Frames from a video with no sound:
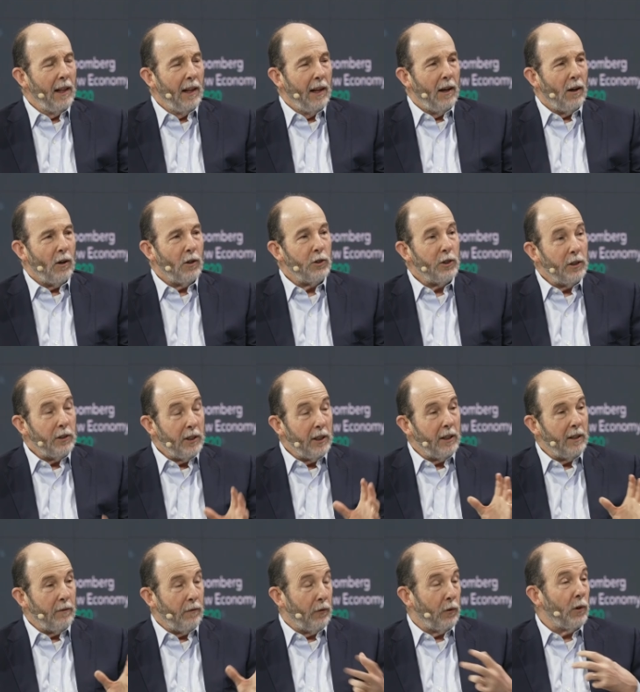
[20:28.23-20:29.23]

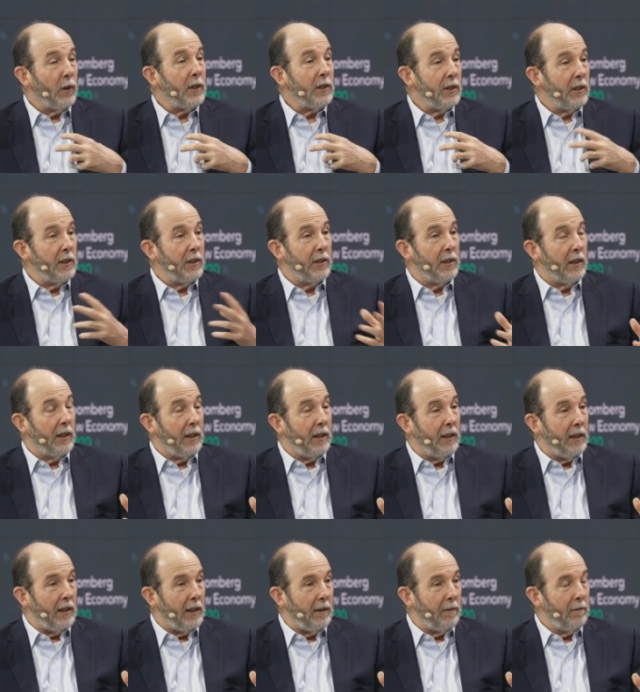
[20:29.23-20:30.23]
Argentina, for us, is the
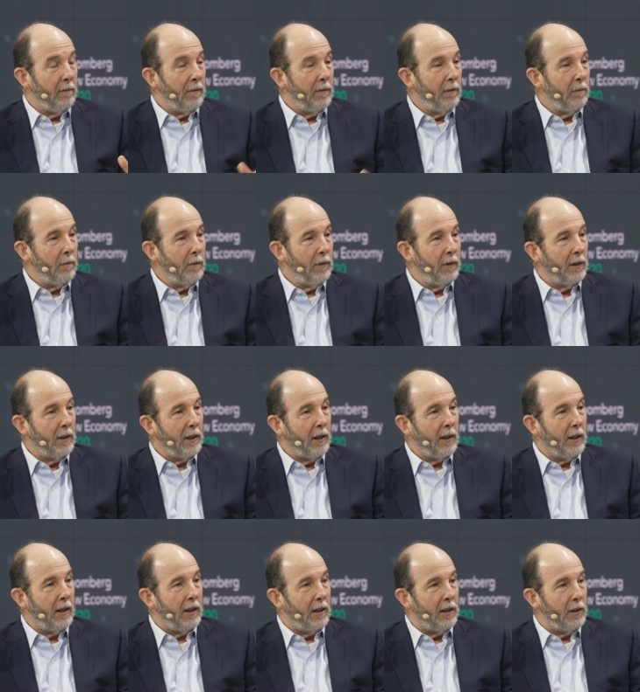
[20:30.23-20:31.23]
key. The
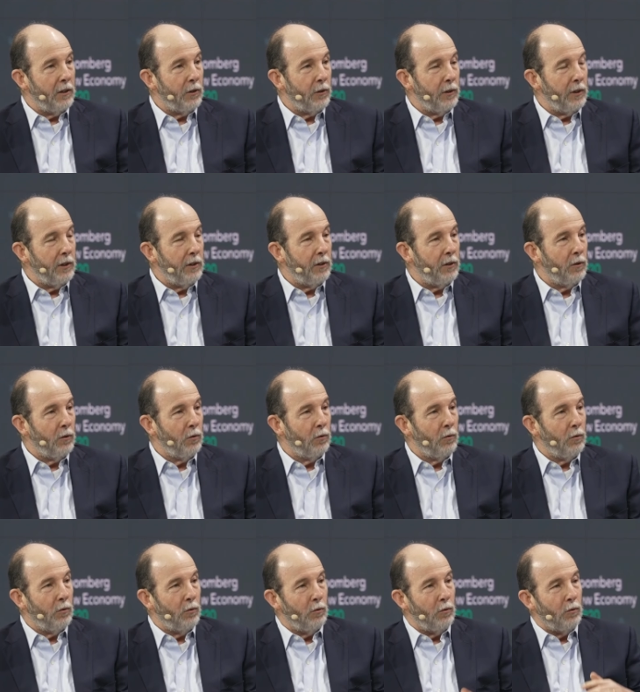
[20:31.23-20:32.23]
countries
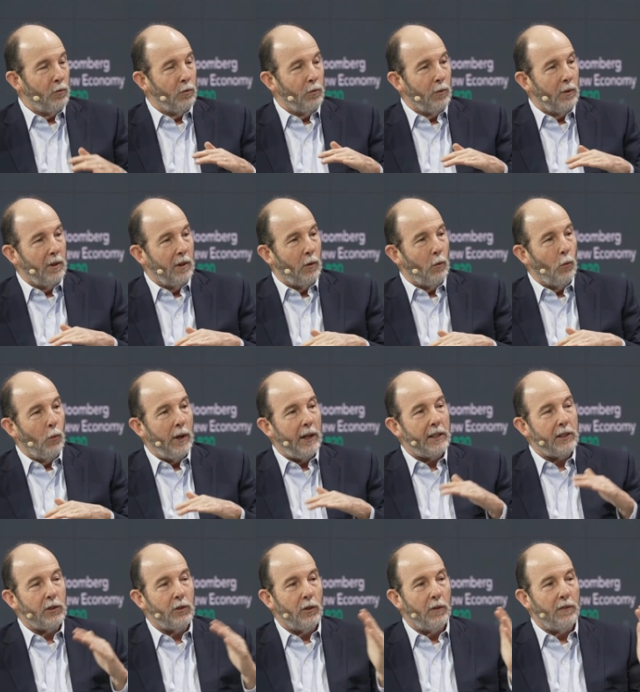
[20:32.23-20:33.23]
to the
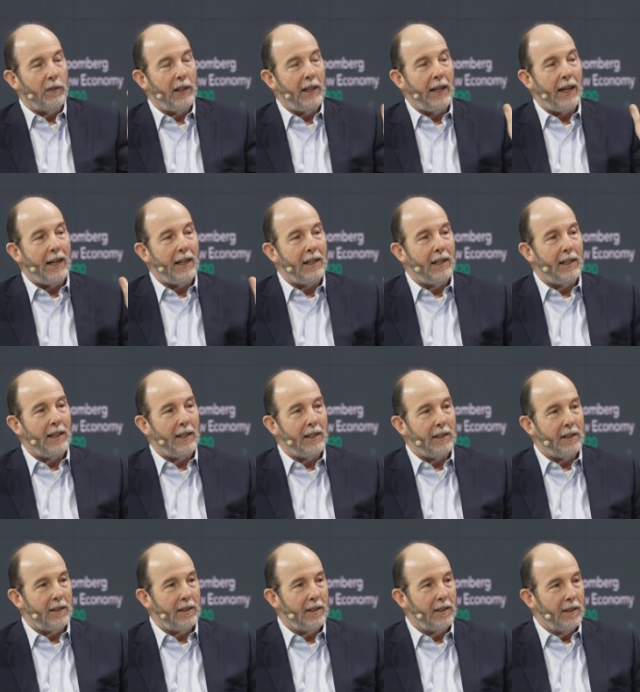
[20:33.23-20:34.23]
west of the
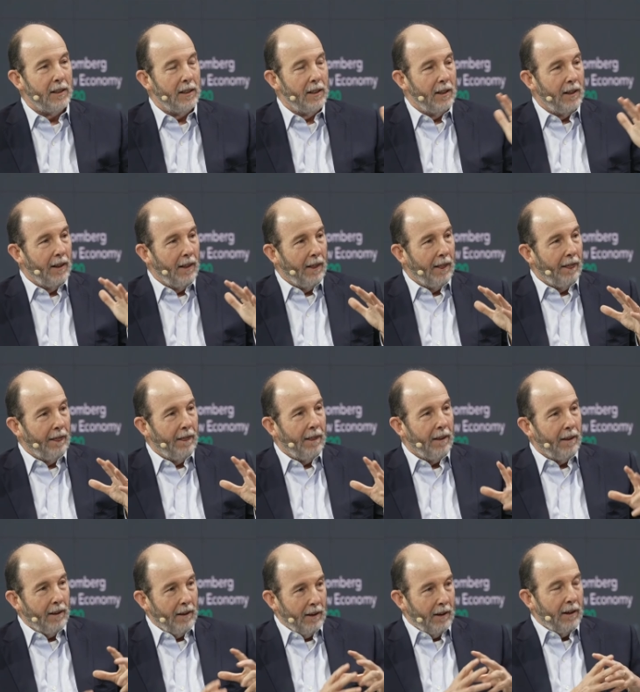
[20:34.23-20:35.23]
Andes
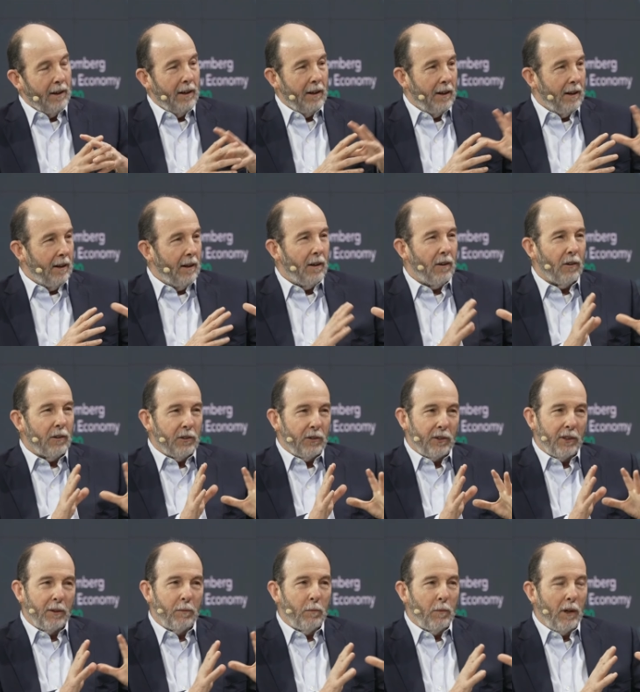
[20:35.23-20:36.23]
are
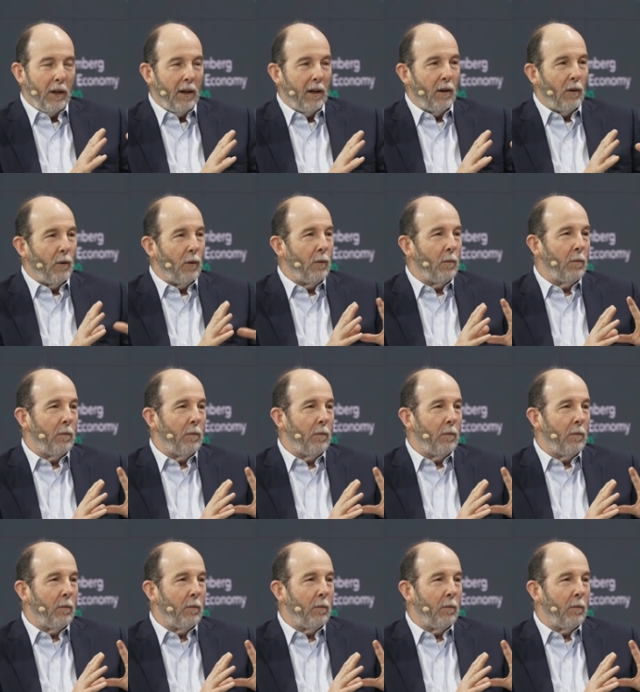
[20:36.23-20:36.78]
somehow